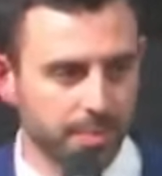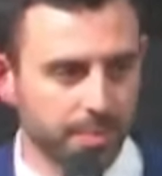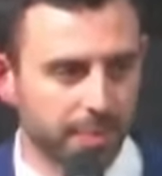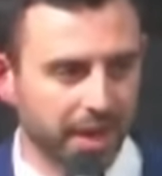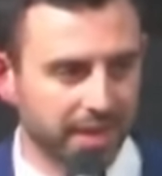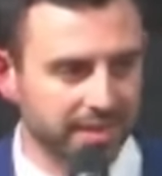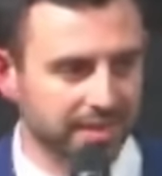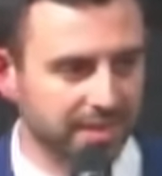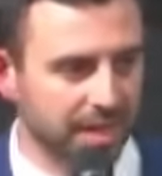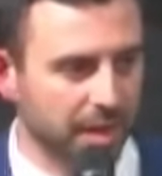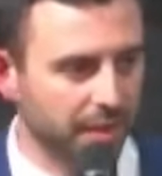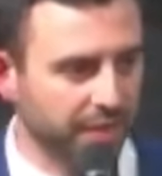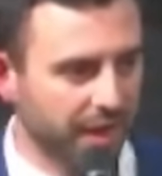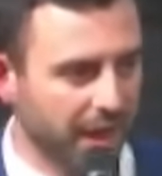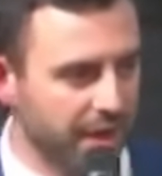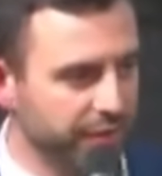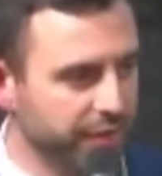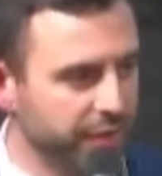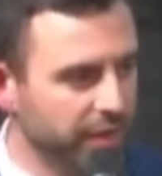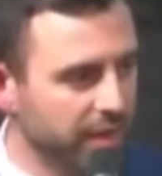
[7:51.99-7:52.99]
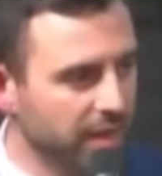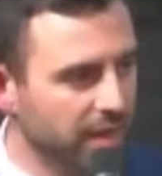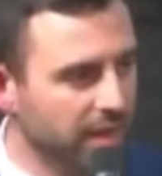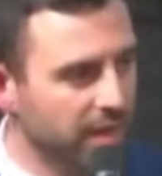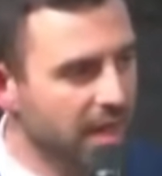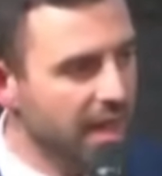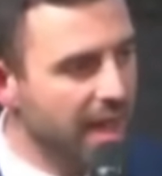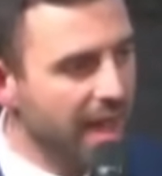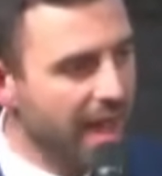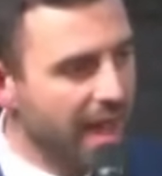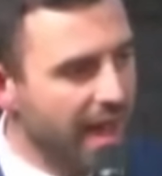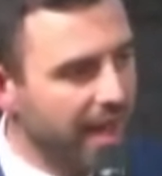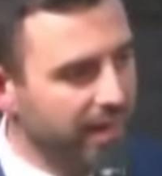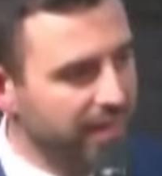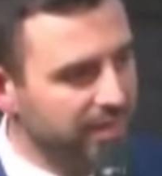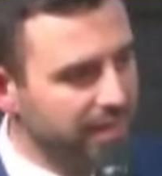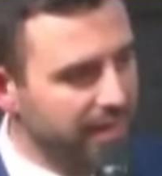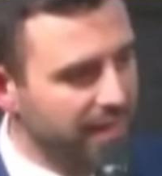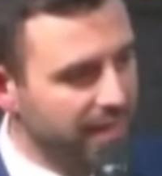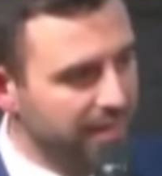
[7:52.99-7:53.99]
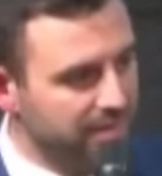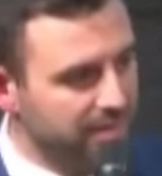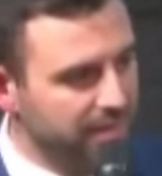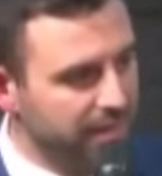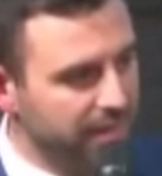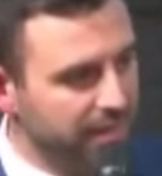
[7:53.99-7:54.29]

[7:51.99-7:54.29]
by South Africa acting as the